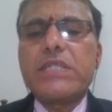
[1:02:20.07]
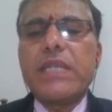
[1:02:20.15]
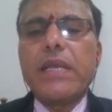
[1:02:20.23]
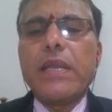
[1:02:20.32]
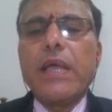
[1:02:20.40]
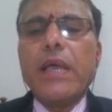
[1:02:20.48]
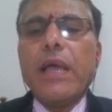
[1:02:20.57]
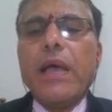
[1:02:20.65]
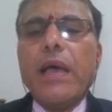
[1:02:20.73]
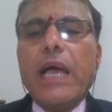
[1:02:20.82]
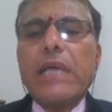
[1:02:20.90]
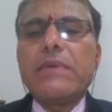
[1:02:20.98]
steel,
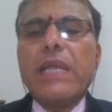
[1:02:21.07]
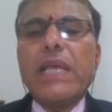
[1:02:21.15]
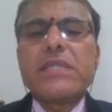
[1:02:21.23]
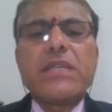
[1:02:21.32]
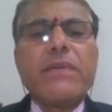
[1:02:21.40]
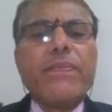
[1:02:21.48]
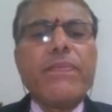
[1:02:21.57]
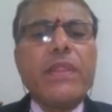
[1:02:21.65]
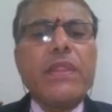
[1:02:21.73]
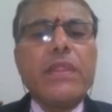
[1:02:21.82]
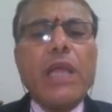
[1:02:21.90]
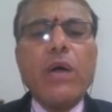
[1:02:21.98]
as well as
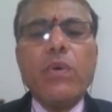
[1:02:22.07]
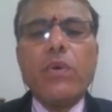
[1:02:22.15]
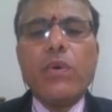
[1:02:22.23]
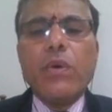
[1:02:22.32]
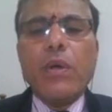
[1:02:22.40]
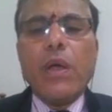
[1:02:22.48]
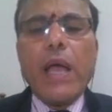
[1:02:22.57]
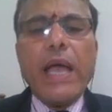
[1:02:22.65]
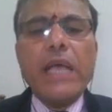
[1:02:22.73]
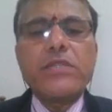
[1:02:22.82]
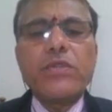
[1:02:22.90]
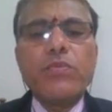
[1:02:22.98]
now
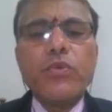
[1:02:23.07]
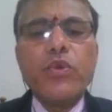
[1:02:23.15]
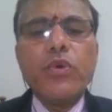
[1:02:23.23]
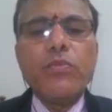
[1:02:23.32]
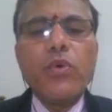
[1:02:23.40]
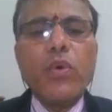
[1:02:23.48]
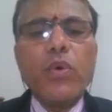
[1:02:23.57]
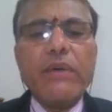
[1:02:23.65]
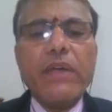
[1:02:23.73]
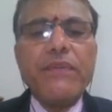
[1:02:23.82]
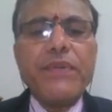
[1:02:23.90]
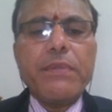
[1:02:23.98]
as you move
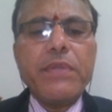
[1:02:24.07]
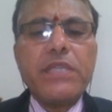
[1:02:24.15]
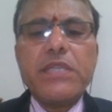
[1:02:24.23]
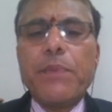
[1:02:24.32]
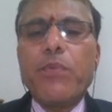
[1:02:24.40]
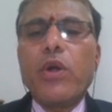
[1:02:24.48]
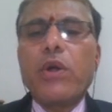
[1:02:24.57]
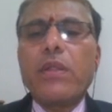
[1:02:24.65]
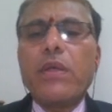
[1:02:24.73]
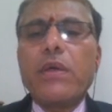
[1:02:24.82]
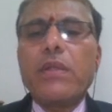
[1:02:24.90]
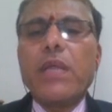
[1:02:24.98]
away from the support,
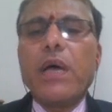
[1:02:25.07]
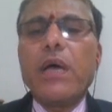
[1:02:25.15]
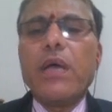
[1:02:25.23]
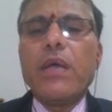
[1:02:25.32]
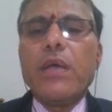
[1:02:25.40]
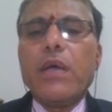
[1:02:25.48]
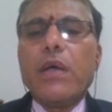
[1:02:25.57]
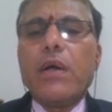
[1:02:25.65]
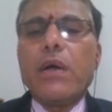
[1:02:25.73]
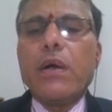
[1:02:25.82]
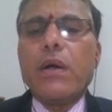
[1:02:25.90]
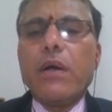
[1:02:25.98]
the
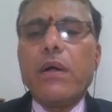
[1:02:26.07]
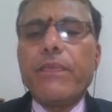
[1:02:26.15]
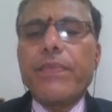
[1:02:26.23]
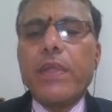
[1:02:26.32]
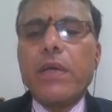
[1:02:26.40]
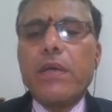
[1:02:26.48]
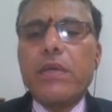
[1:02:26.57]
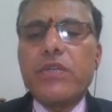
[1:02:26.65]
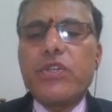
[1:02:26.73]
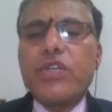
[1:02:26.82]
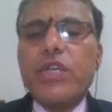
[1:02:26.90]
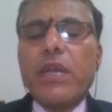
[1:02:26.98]

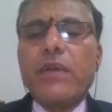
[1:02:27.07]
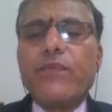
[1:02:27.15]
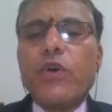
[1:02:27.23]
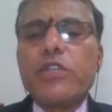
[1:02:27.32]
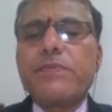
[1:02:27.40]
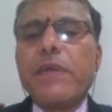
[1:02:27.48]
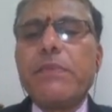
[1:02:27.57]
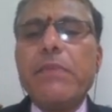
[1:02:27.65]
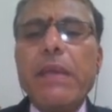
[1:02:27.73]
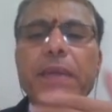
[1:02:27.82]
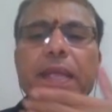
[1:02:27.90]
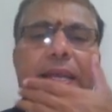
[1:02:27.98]
shear reinforcement
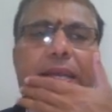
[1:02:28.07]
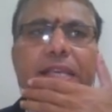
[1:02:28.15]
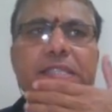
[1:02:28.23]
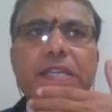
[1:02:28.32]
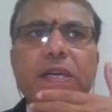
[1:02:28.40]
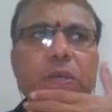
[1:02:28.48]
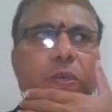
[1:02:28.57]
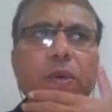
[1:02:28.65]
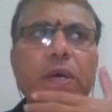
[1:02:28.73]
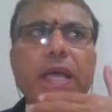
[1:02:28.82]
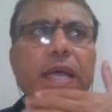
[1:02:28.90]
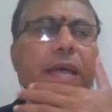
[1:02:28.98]
may be increased
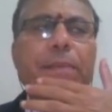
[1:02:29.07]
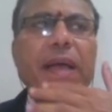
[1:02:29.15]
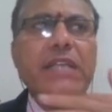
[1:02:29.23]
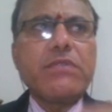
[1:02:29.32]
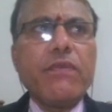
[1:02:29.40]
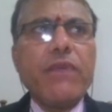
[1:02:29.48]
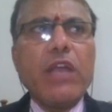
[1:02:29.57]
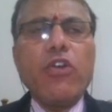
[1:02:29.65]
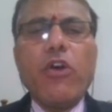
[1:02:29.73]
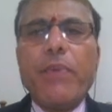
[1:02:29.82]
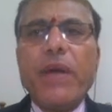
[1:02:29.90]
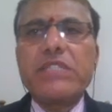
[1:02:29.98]
to a maximum value
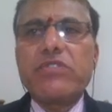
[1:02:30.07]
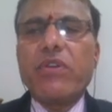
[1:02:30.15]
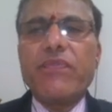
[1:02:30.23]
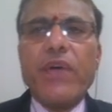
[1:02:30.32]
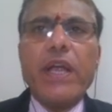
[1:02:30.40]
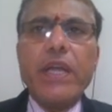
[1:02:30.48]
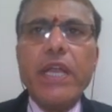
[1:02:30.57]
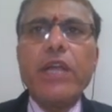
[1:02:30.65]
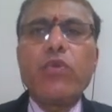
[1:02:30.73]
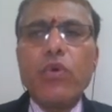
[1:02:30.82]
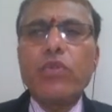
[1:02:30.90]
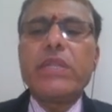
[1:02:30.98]
of
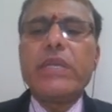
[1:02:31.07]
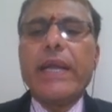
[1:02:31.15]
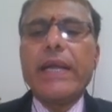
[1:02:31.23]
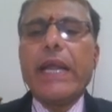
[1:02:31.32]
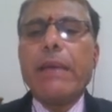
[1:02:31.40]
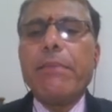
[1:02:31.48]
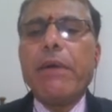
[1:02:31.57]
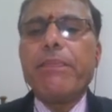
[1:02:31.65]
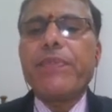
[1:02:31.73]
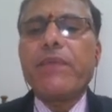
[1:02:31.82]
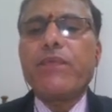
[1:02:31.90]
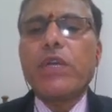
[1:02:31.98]
0.75D to 300
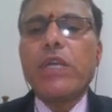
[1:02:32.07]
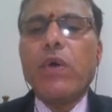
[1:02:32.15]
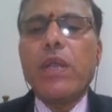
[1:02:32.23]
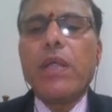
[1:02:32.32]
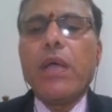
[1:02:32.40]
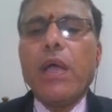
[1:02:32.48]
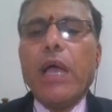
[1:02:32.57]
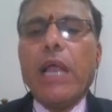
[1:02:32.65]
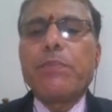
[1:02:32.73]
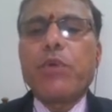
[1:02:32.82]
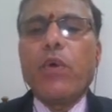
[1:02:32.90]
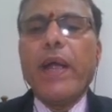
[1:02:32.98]
mm. Therefore, now
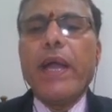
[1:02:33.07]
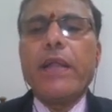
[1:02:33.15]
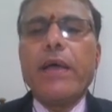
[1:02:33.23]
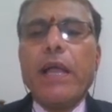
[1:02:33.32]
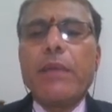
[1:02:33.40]
I'll provide